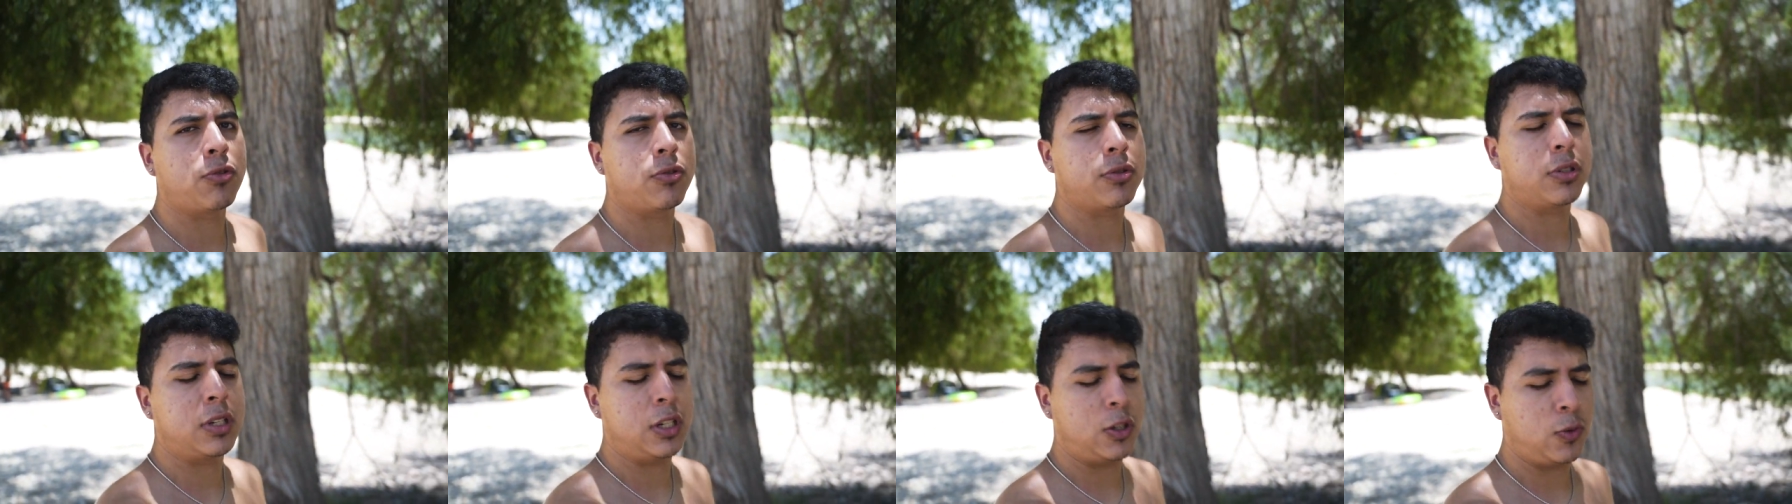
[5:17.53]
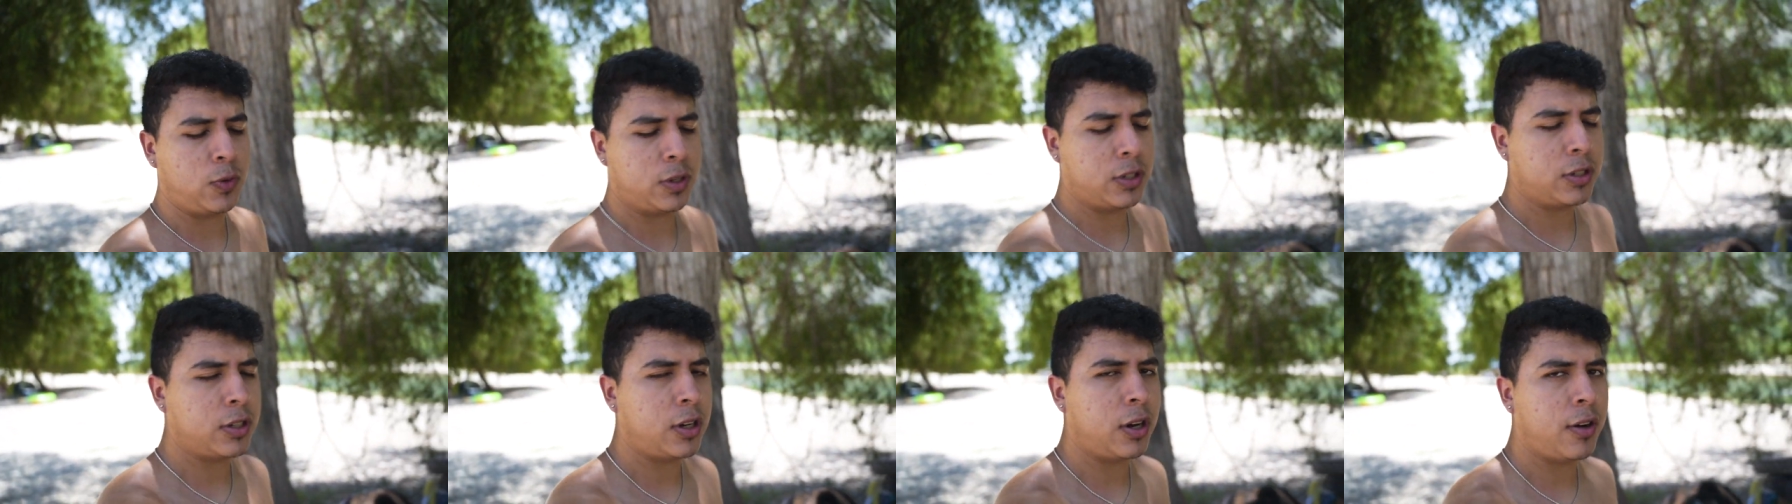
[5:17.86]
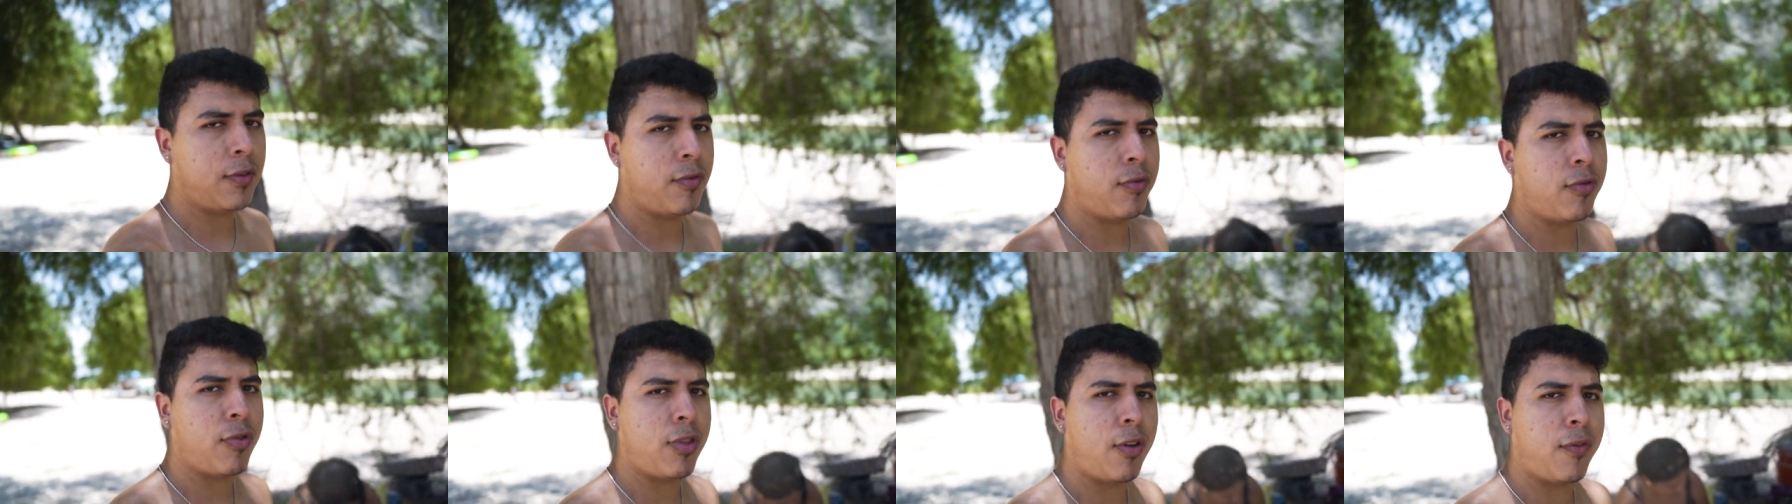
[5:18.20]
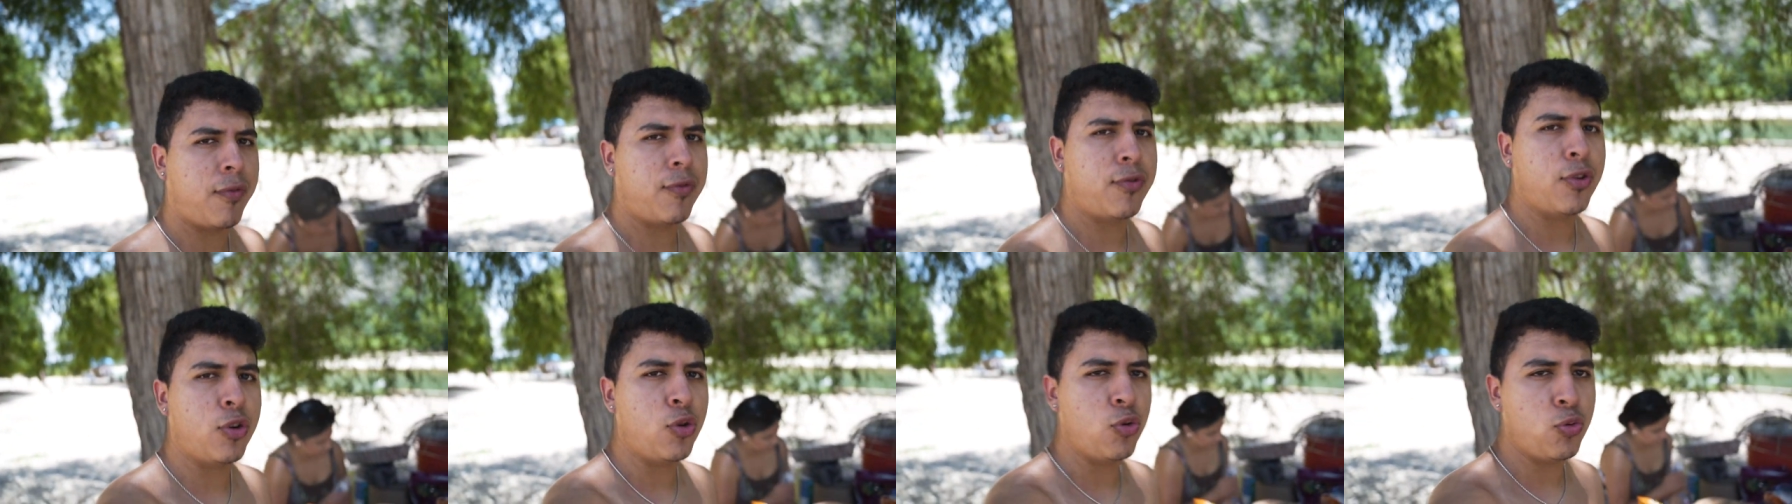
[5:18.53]
sequence of
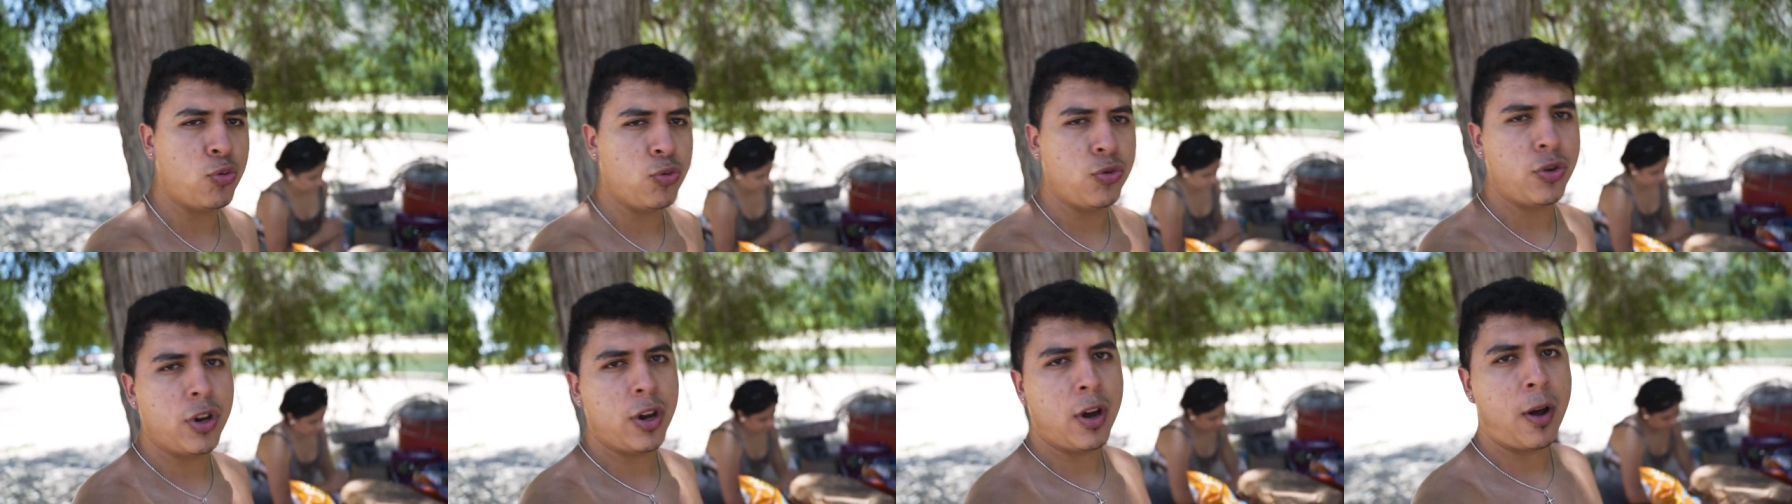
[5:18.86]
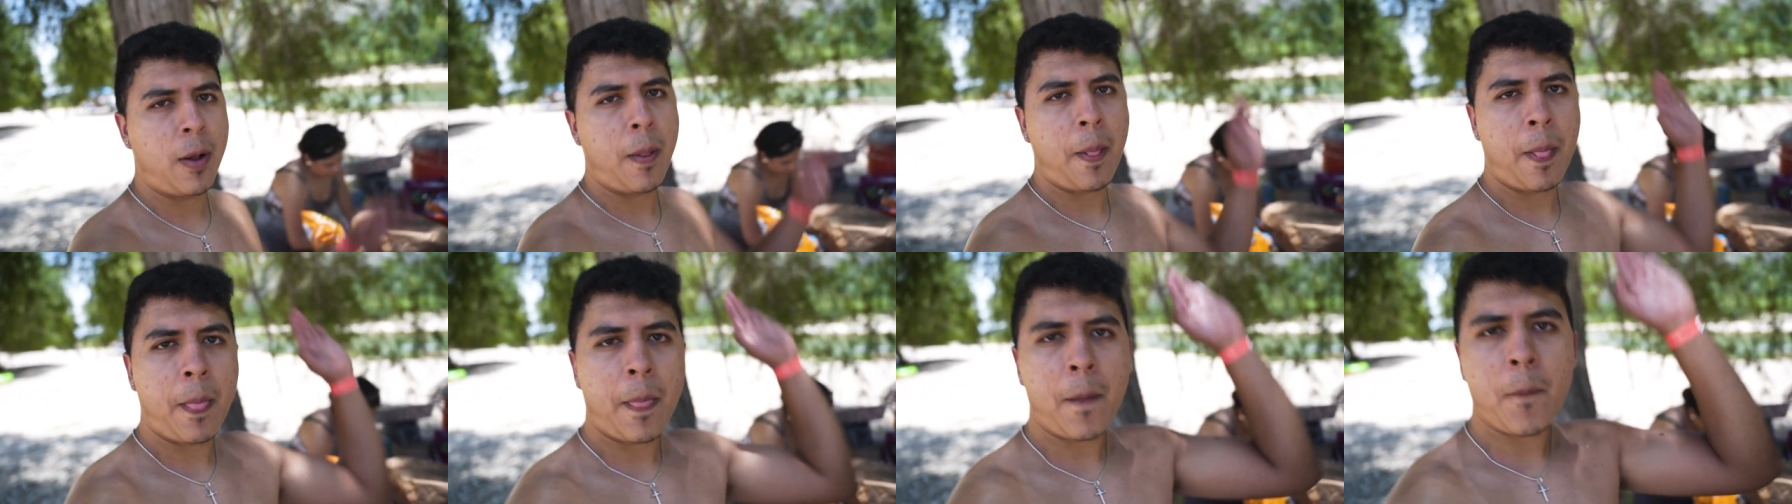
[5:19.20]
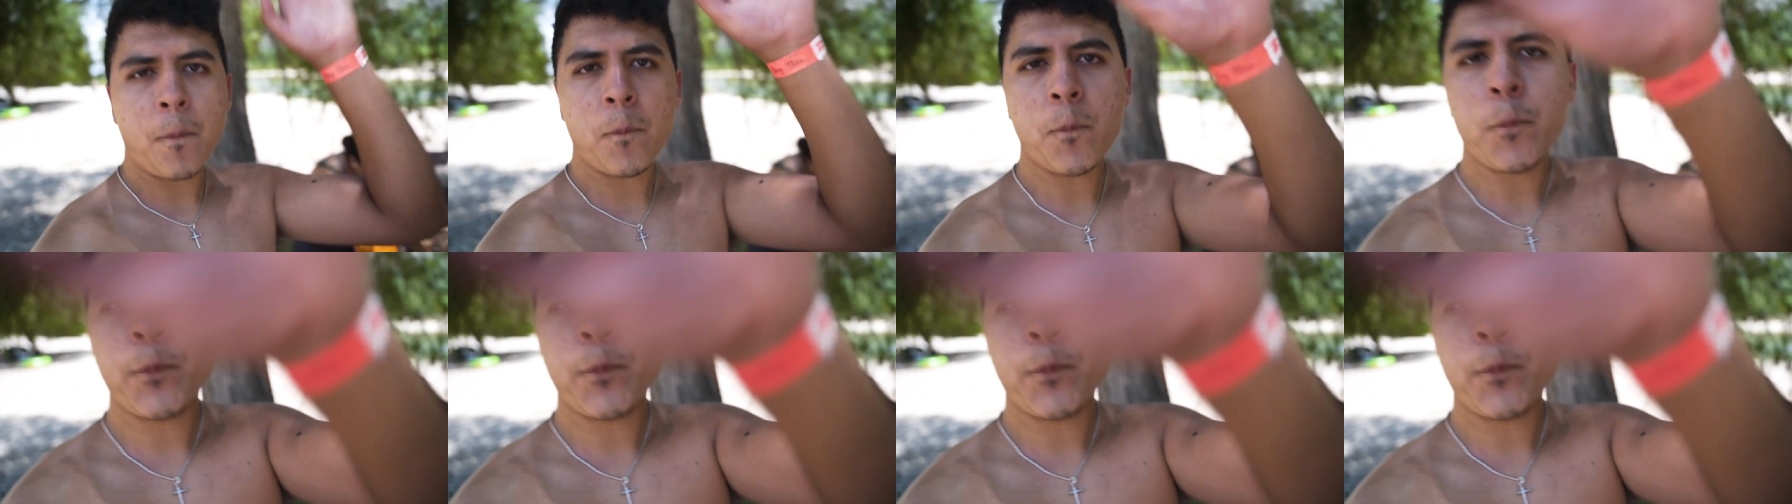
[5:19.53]
the food.